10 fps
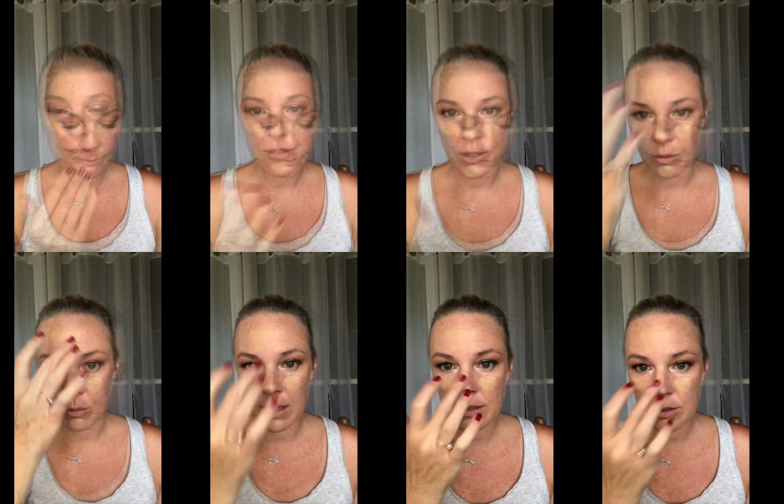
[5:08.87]
So
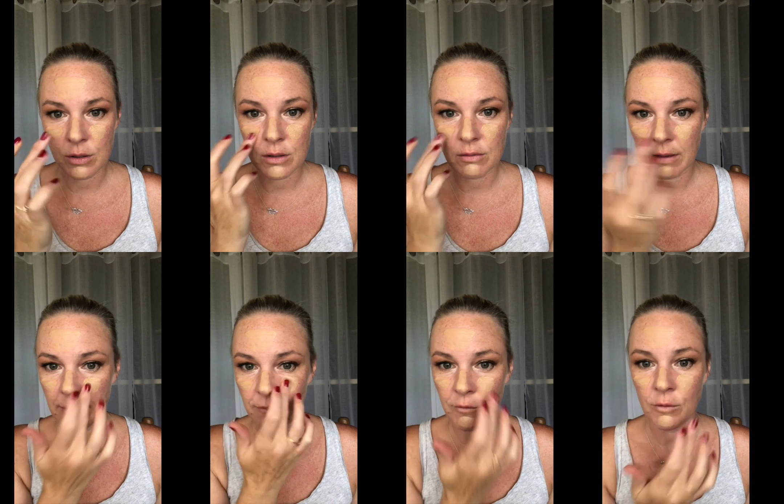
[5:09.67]
1, 2,
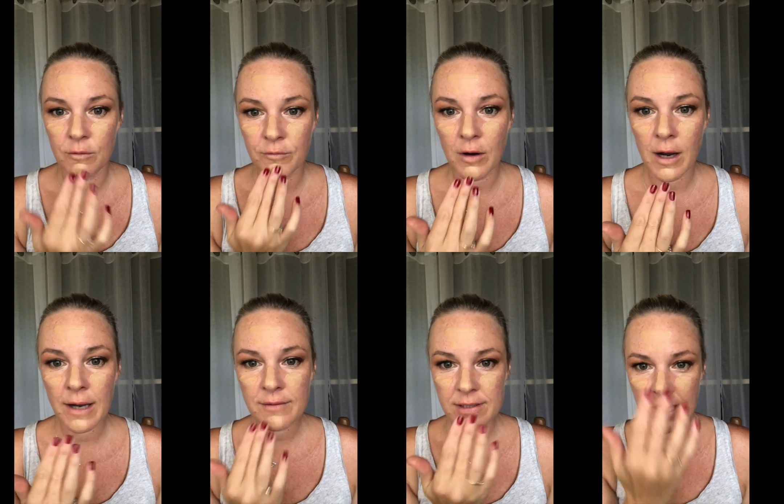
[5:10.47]
3, 4,
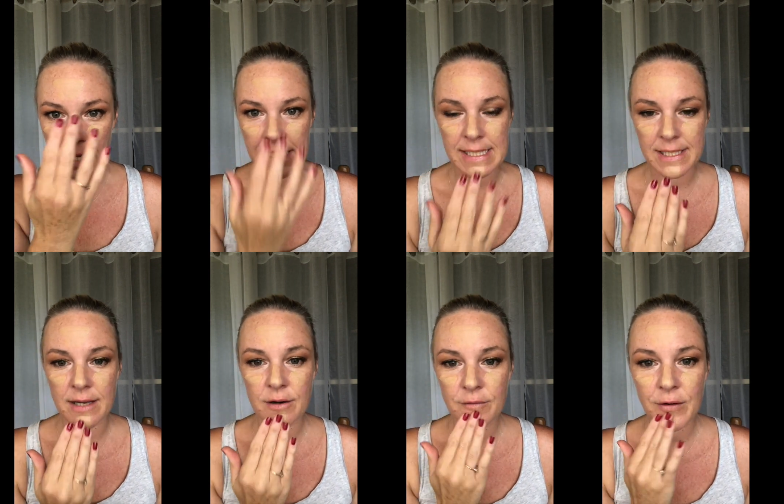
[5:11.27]
5. Start in the
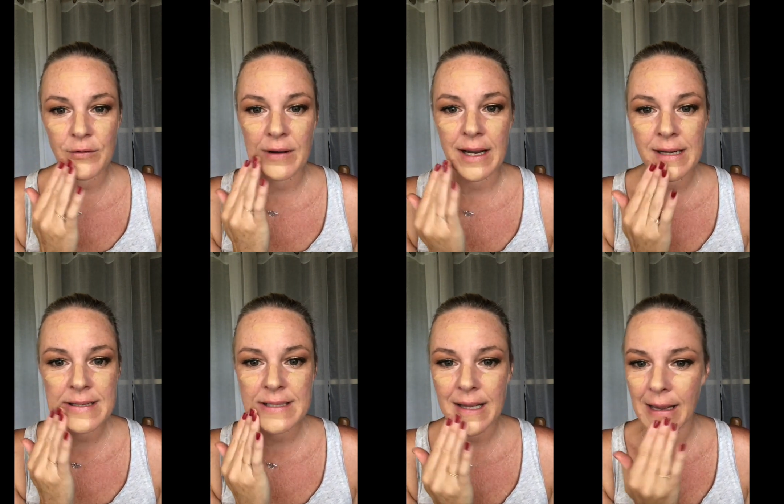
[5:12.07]
center of your
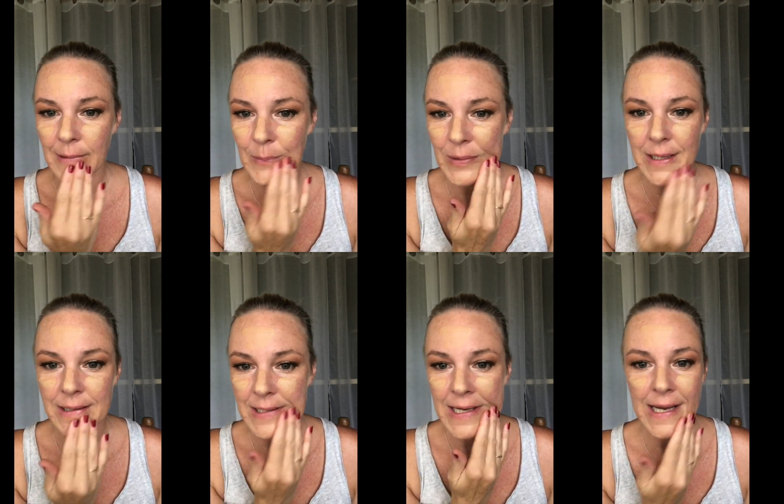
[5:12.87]
face and
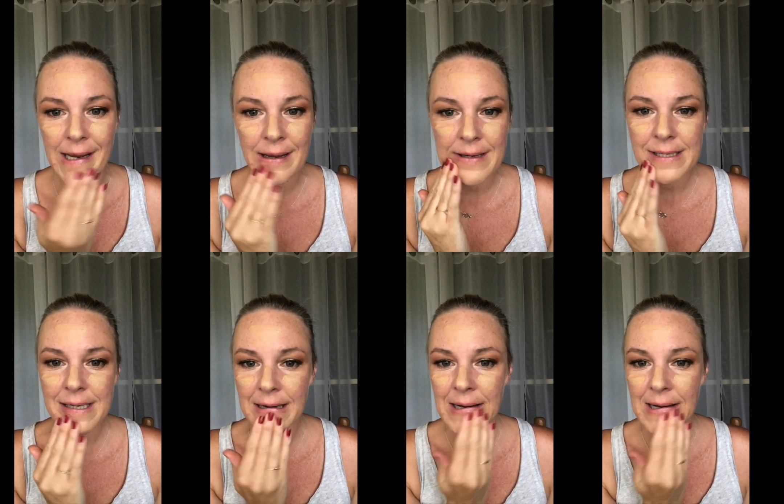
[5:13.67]
blend out.